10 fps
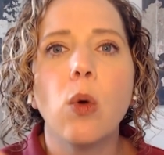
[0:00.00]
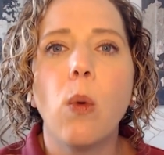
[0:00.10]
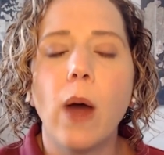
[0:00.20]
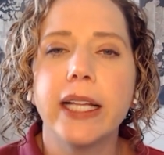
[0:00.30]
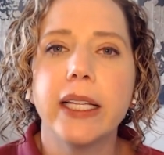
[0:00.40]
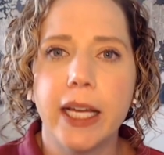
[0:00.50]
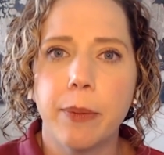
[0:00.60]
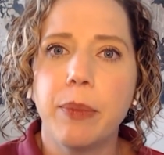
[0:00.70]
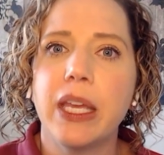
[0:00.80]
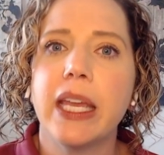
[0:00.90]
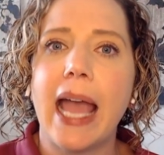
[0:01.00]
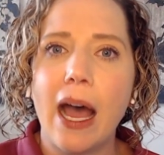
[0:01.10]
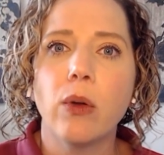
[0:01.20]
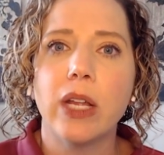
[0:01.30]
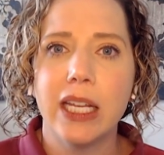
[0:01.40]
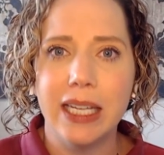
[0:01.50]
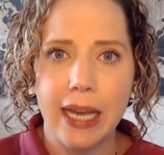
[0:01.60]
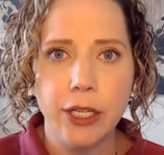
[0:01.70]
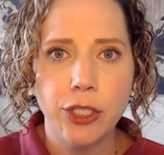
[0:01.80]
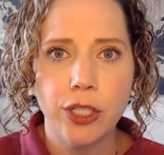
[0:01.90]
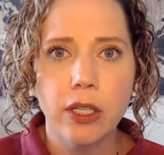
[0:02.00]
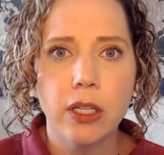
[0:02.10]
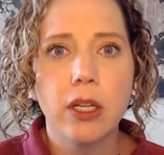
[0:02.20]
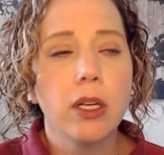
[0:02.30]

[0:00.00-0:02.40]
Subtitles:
quite like being out in nature